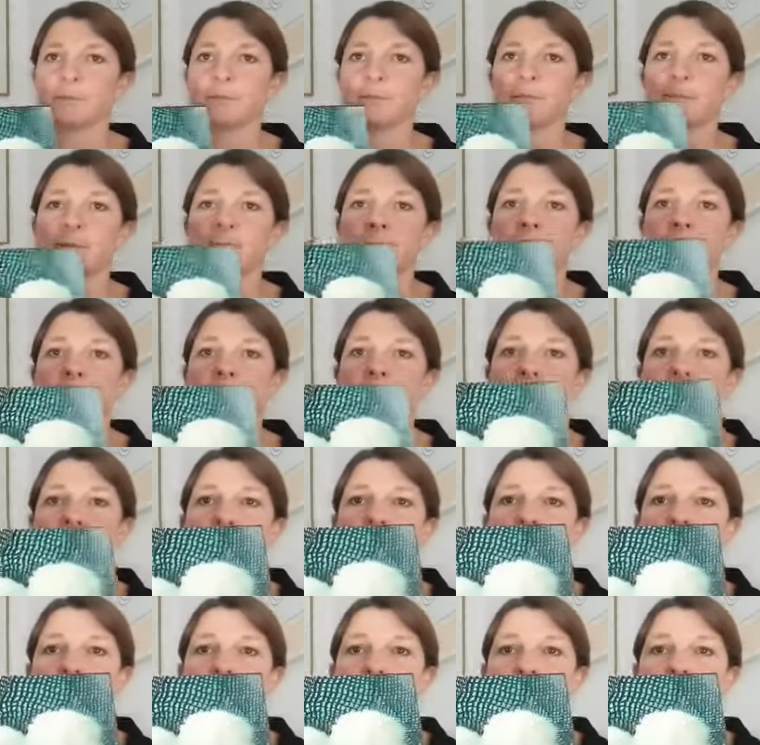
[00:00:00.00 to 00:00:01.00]

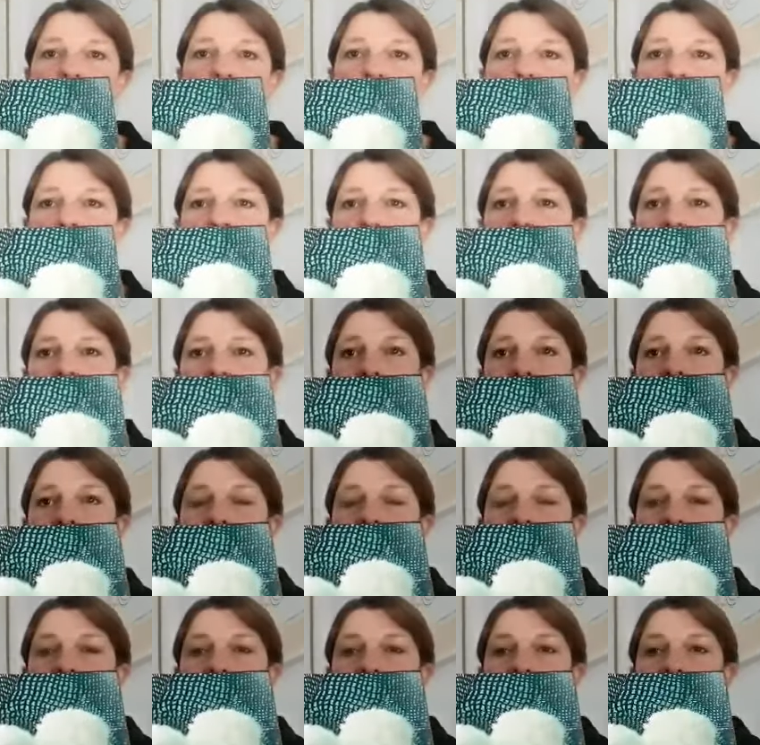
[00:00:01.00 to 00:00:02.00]

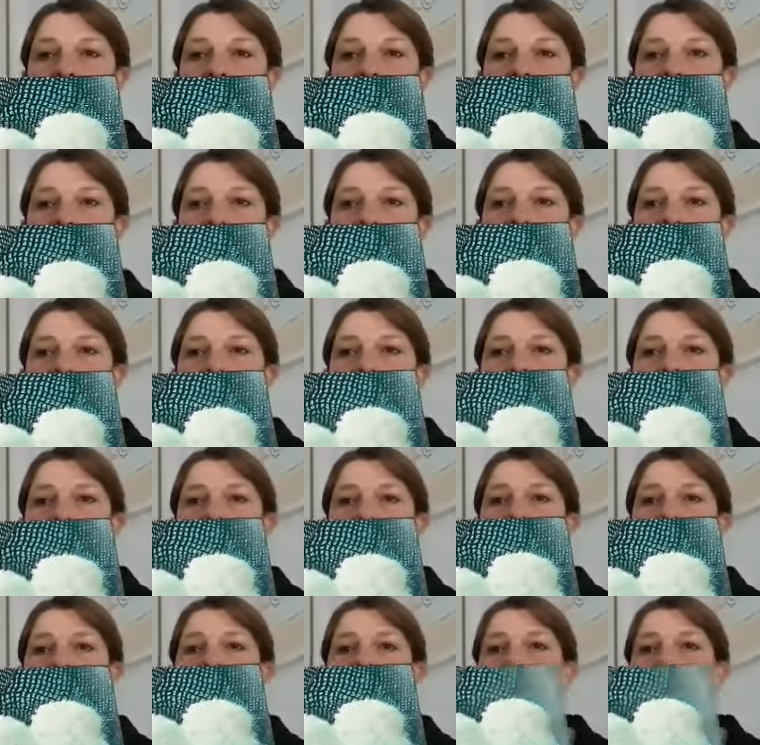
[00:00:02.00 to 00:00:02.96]
(silence)